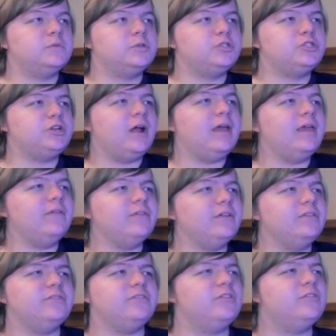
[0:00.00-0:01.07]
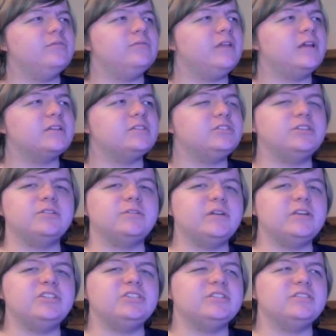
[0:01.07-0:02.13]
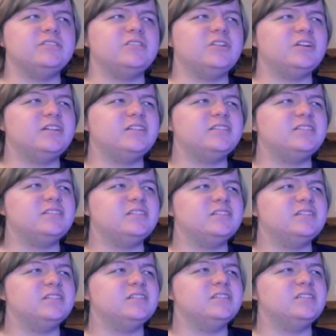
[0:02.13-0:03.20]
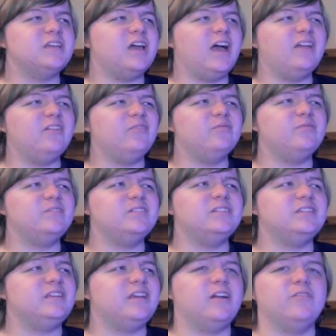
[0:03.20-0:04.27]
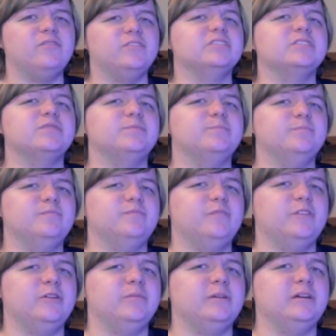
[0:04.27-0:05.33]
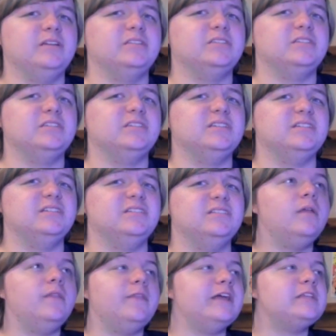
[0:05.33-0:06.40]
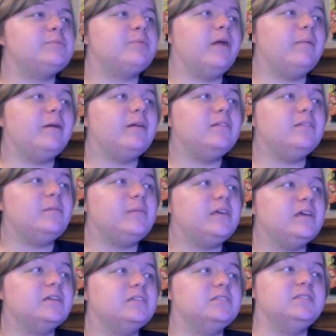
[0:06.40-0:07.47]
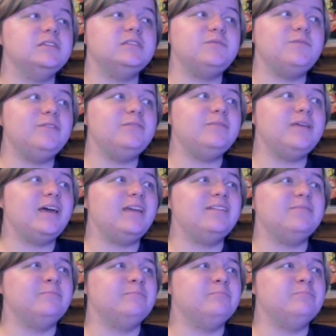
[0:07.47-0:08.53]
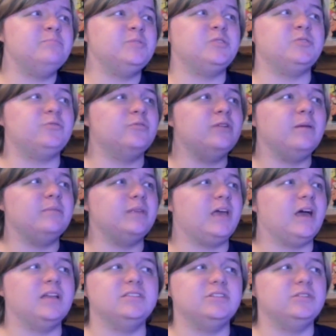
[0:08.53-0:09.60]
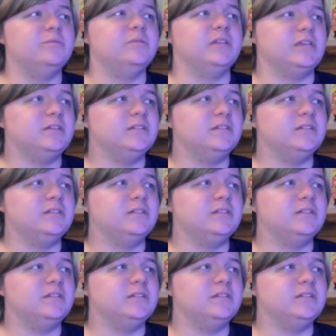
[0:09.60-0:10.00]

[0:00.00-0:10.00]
Should I even do Next Generation, honestly? Because I don't really care for this film, honestly. That's primarily because this film kind of screwed up the continuity.